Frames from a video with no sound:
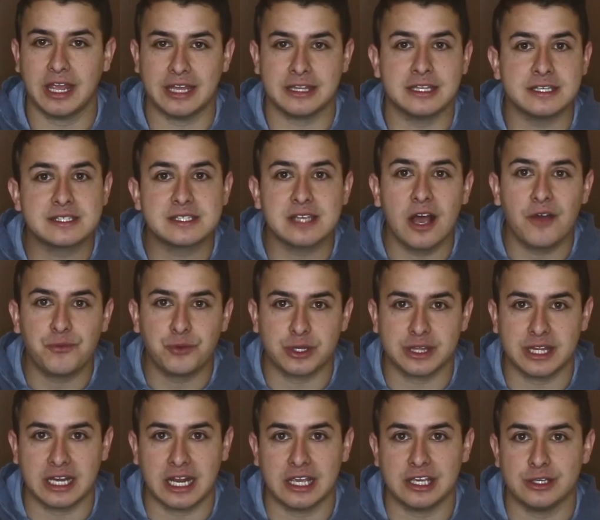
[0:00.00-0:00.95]
and the
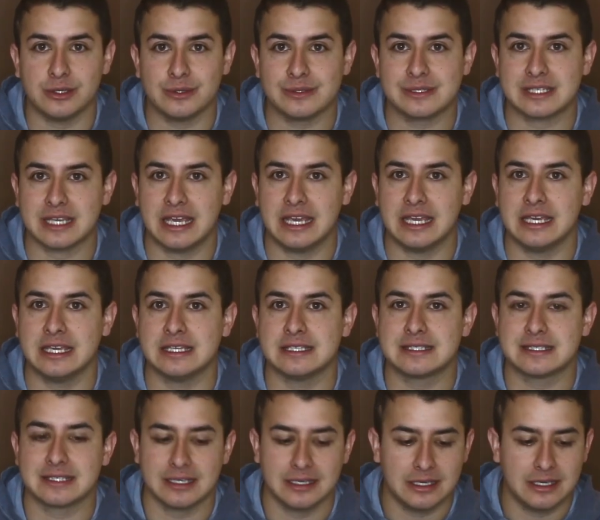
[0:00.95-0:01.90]
software that I use
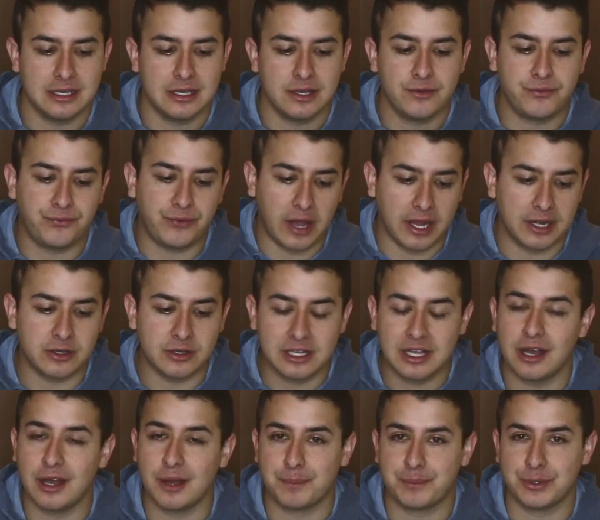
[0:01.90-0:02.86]
is Final
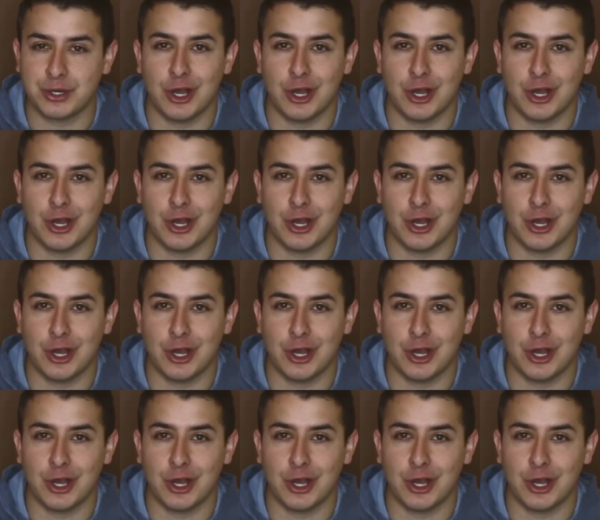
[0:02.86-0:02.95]
Cut